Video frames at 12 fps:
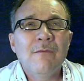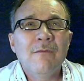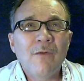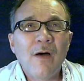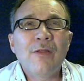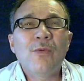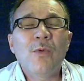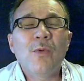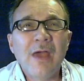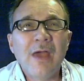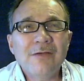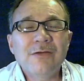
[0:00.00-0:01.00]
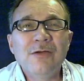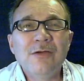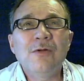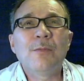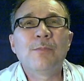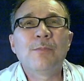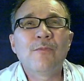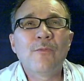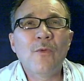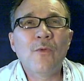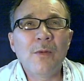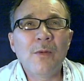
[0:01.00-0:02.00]
Father, we ask you to
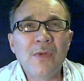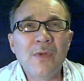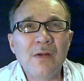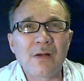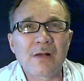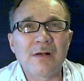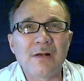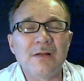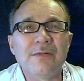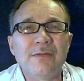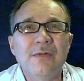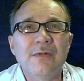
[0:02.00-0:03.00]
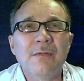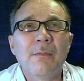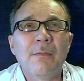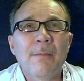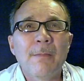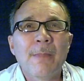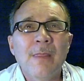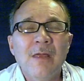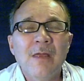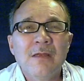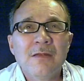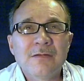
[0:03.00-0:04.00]
perform miracles
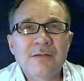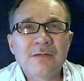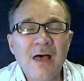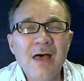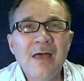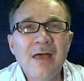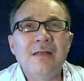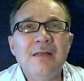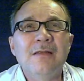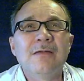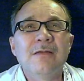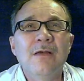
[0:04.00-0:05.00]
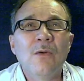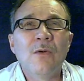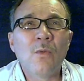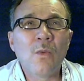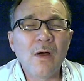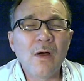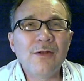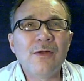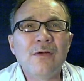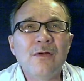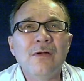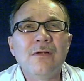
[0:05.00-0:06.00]
signs,
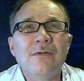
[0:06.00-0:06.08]
wonders,